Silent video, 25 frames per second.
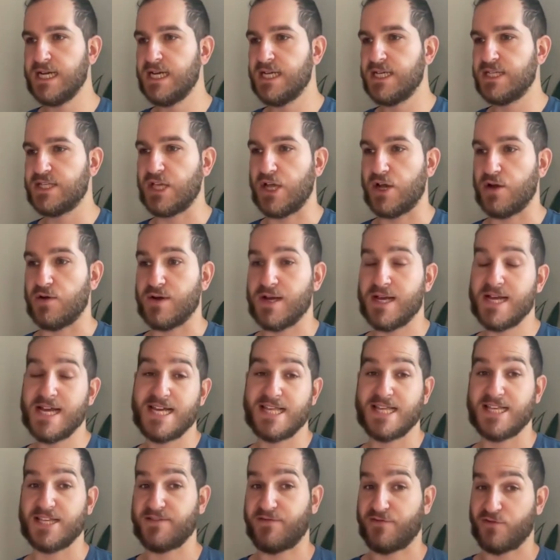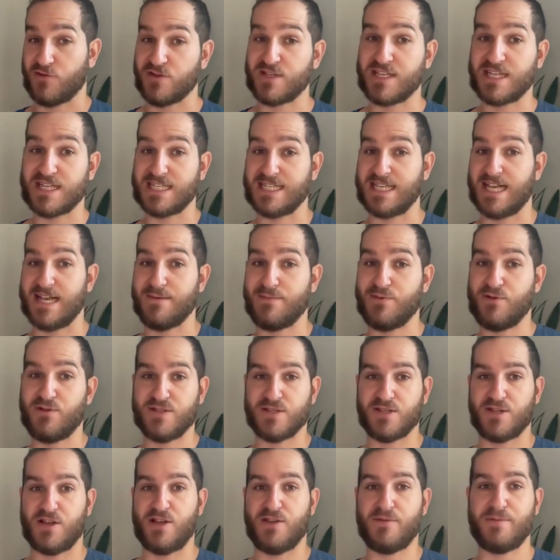So this first example
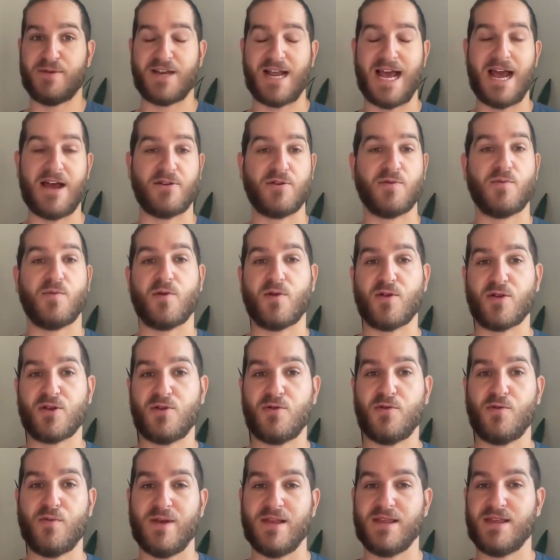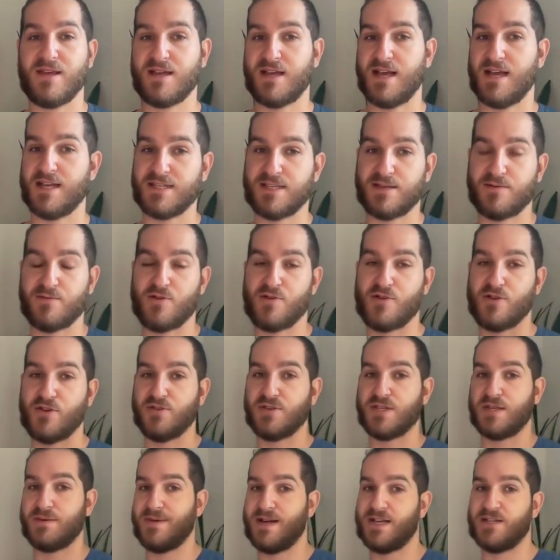is all about how to work with a customer
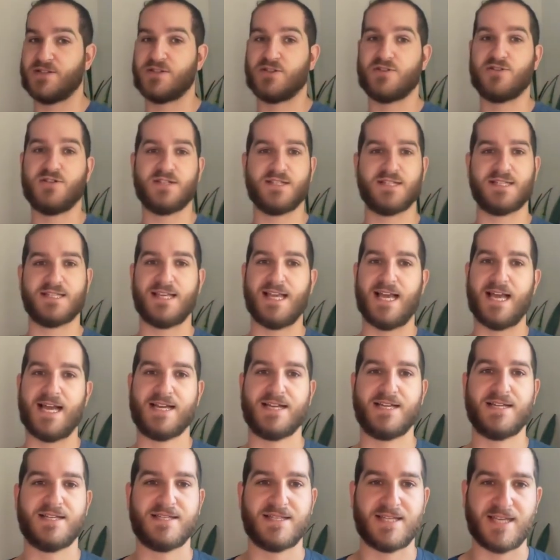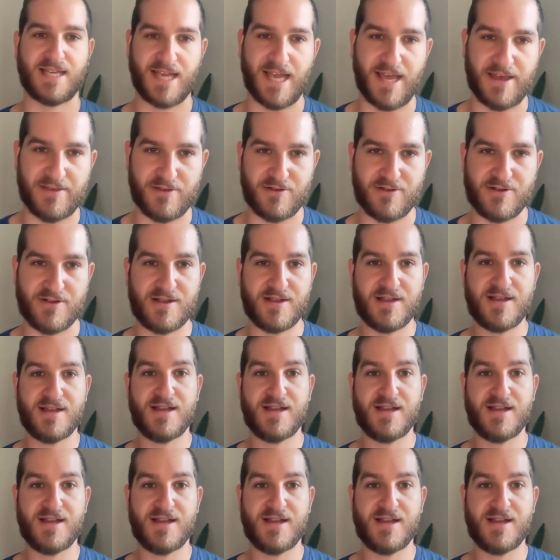using Magical and Slack together.